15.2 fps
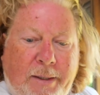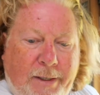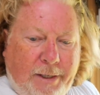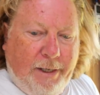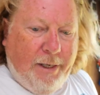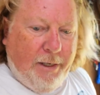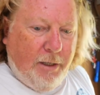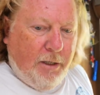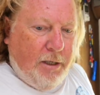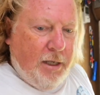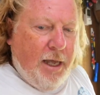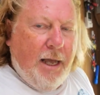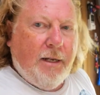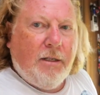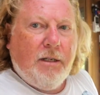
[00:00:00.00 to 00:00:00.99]
is
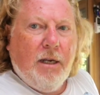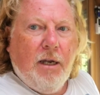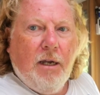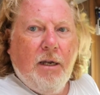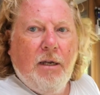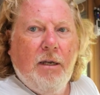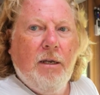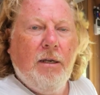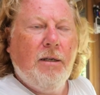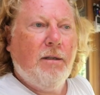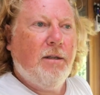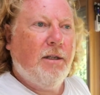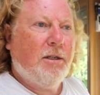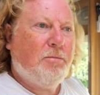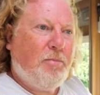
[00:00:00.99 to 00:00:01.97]
that uh,
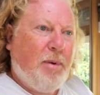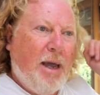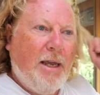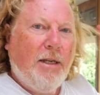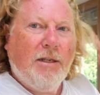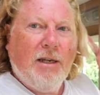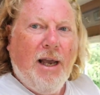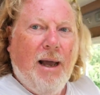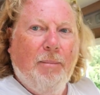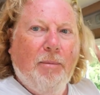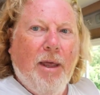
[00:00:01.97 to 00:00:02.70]
the space up